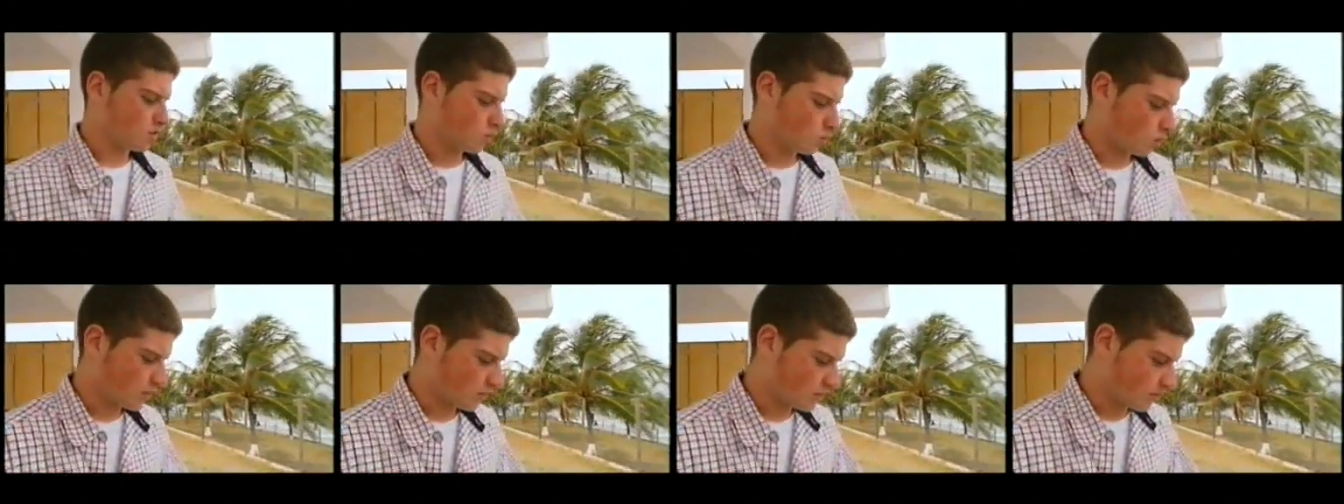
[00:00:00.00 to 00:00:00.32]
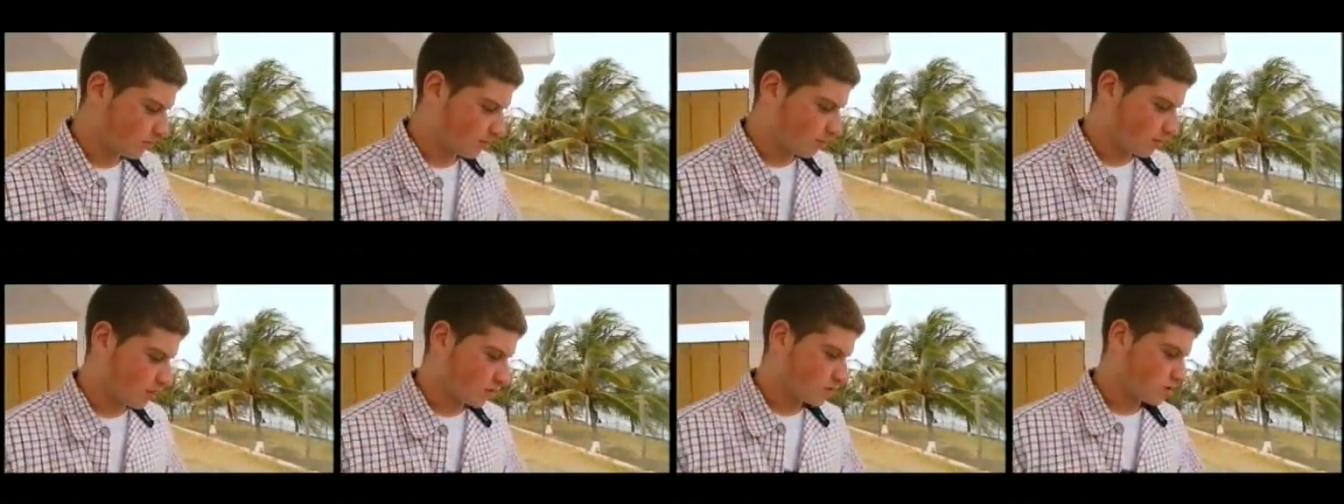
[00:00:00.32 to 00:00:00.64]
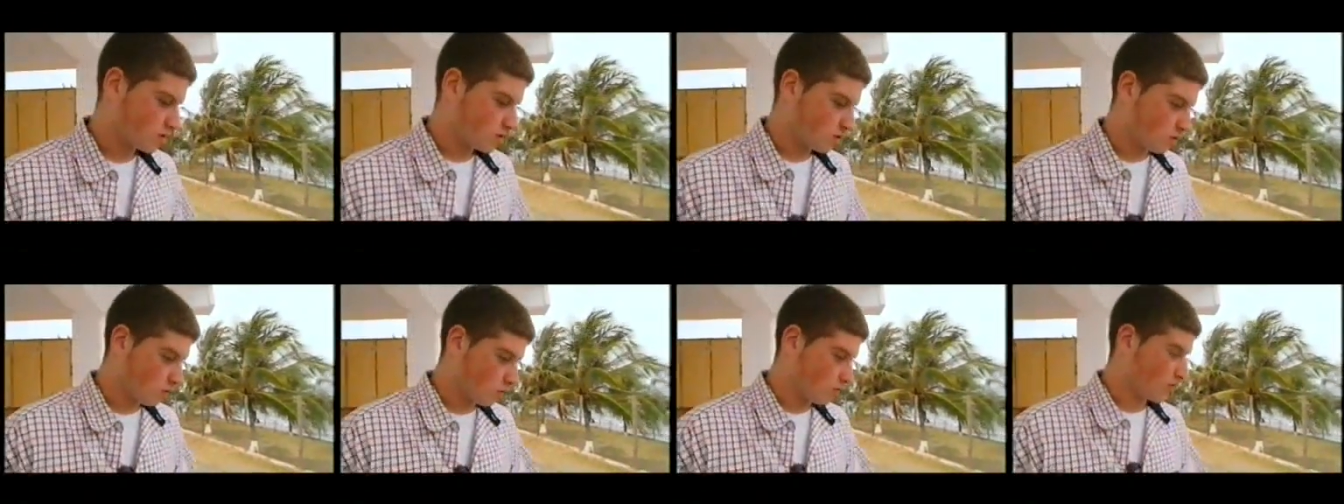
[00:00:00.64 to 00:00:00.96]
With the book,
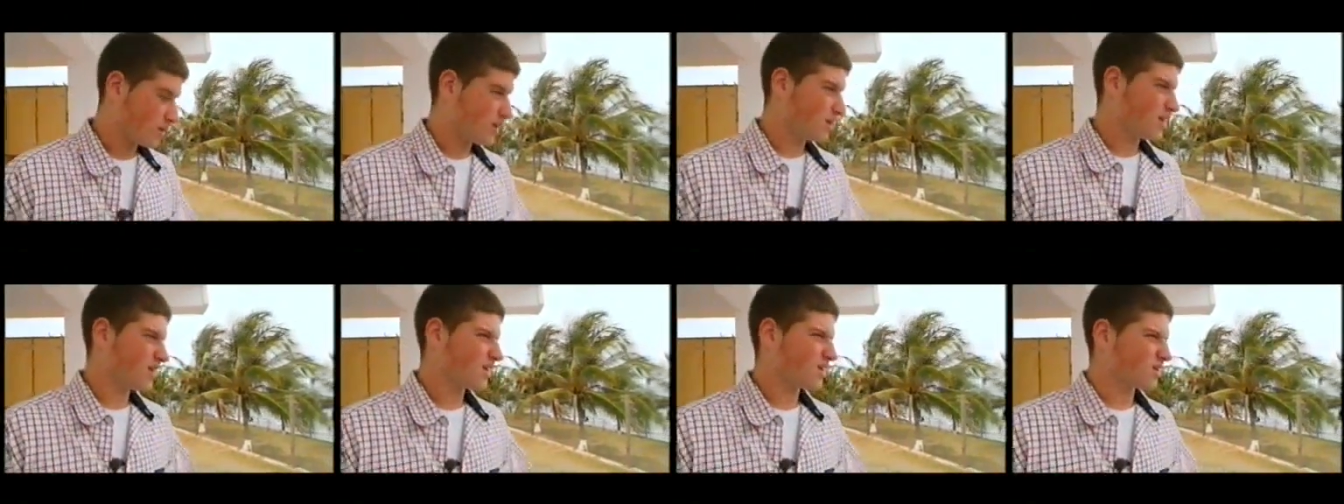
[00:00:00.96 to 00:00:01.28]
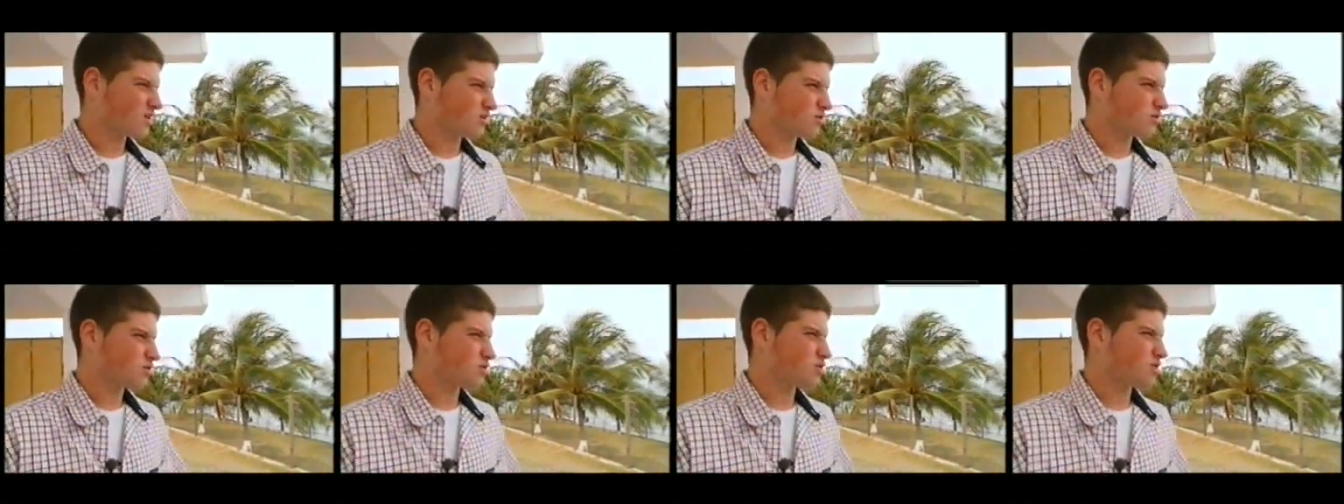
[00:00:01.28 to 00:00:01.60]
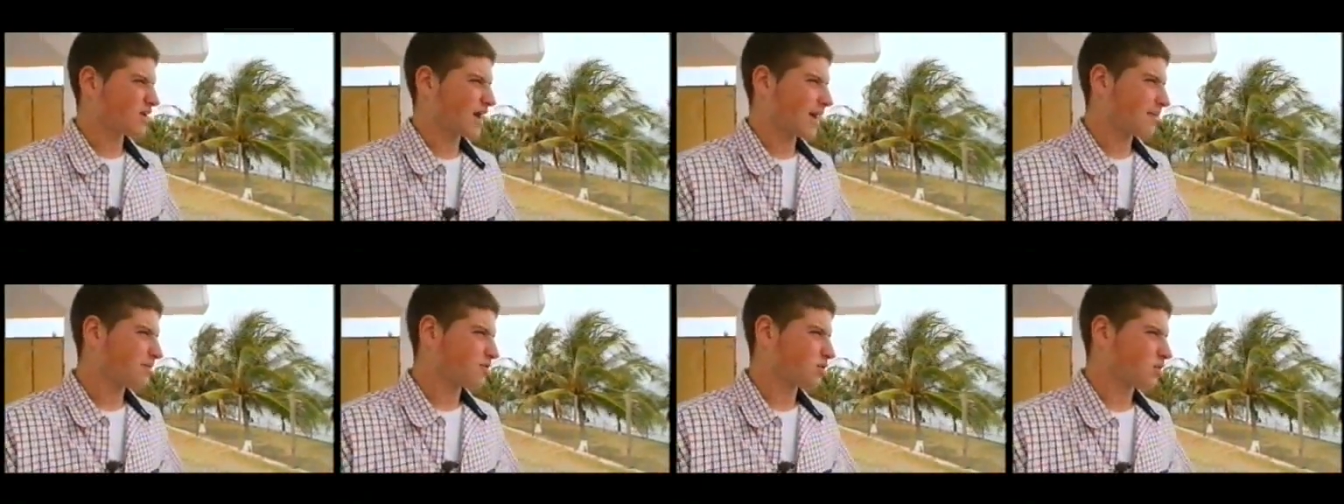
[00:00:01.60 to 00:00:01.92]
you'll read it and you do
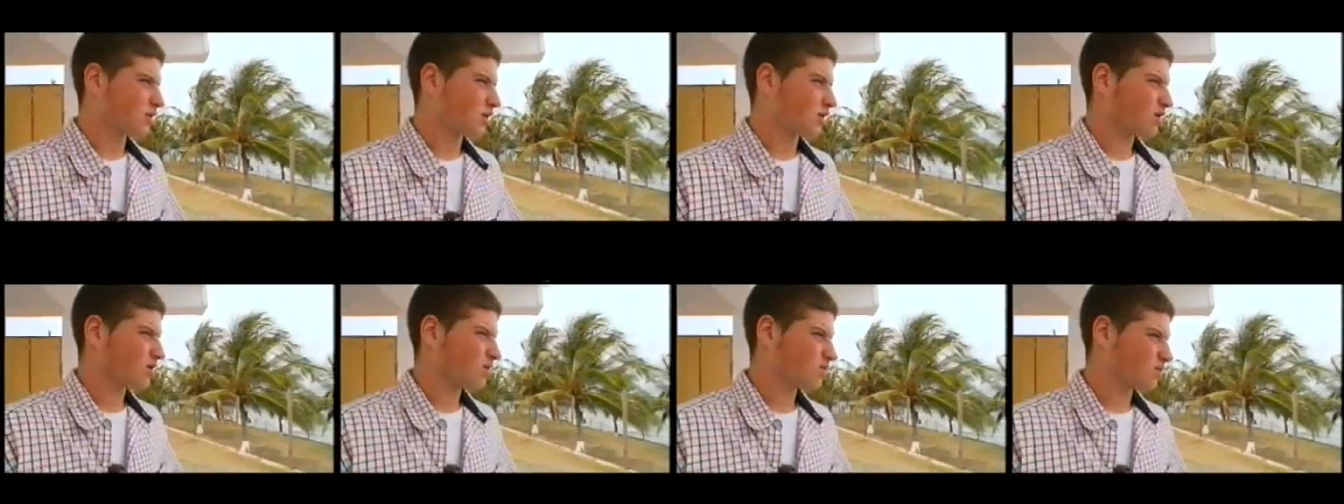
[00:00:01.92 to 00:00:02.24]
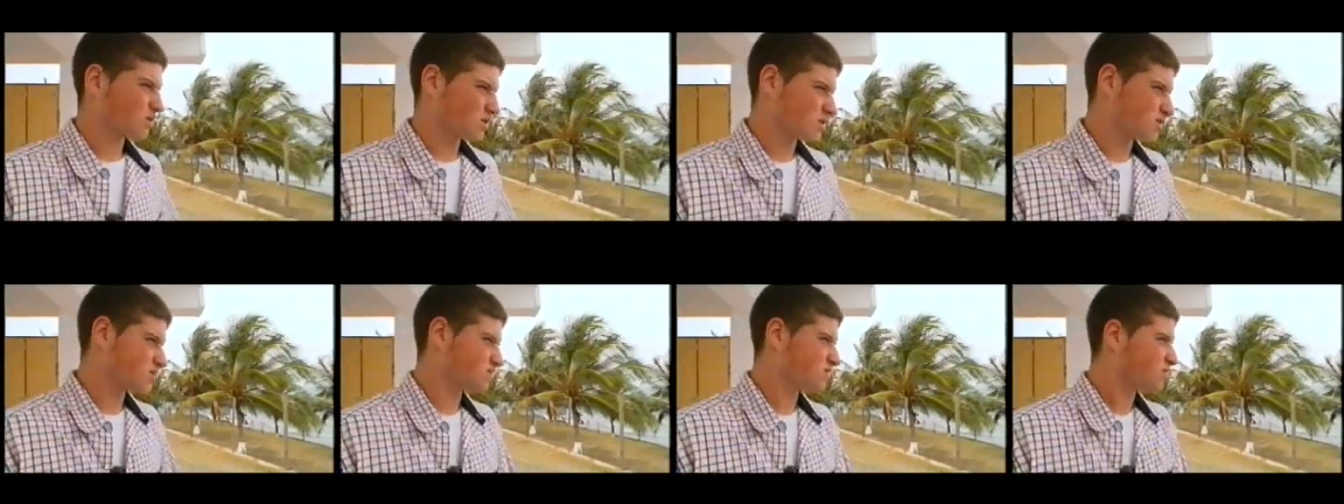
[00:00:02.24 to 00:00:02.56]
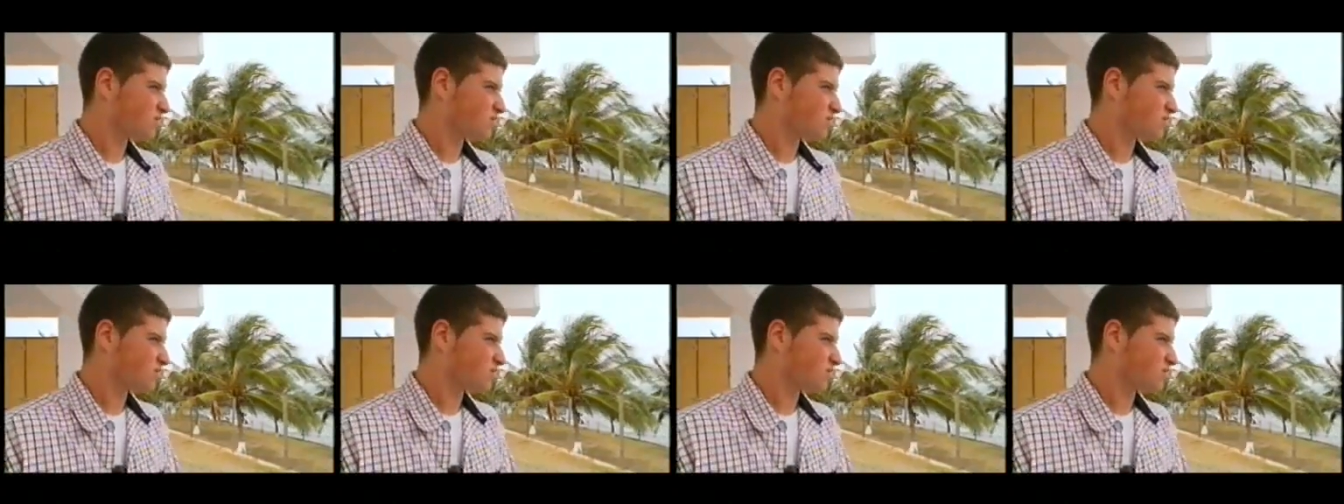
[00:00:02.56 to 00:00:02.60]
chapter work, which is,